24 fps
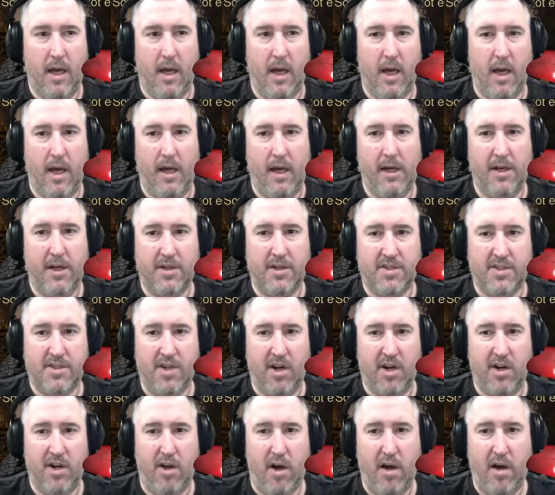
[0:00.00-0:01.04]
I'm going to
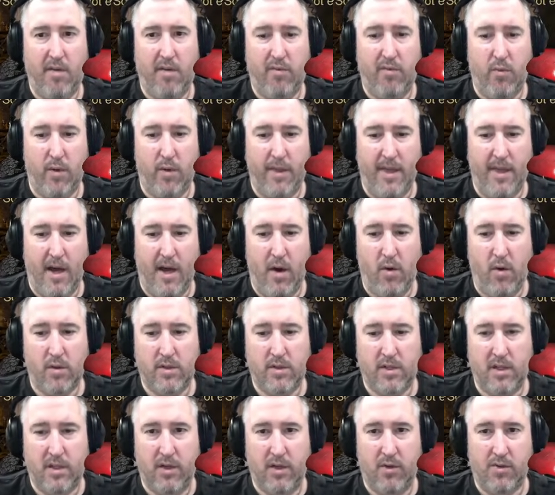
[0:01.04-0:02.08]
start off
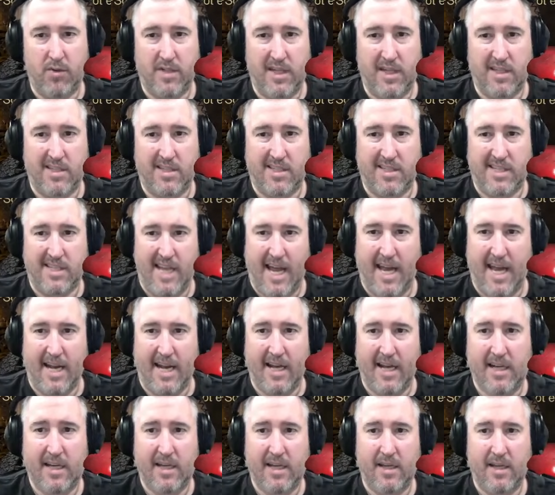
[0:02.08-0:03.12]
without using static,
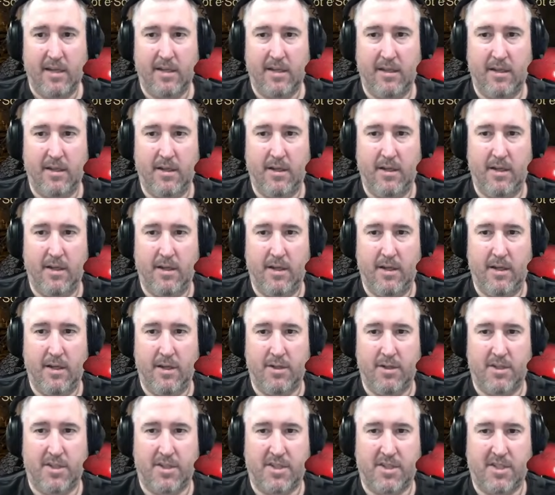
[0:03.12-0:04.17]

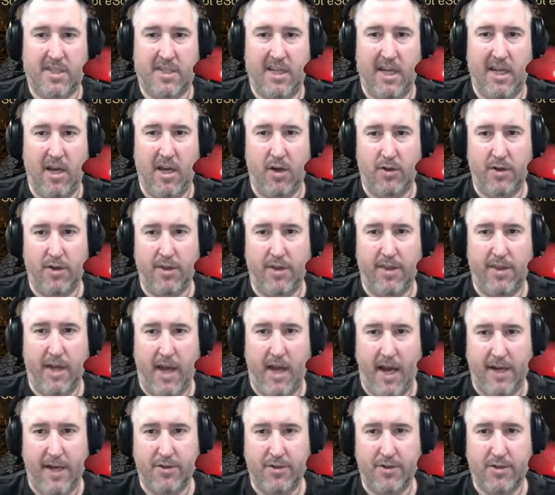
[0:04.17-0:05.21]
just see how good the
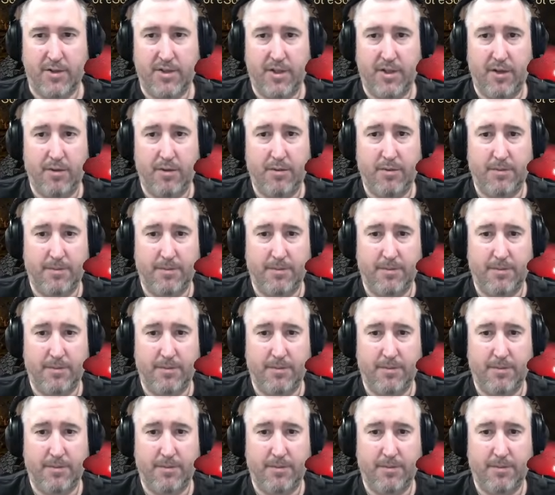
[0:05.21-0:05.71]
Hydras do.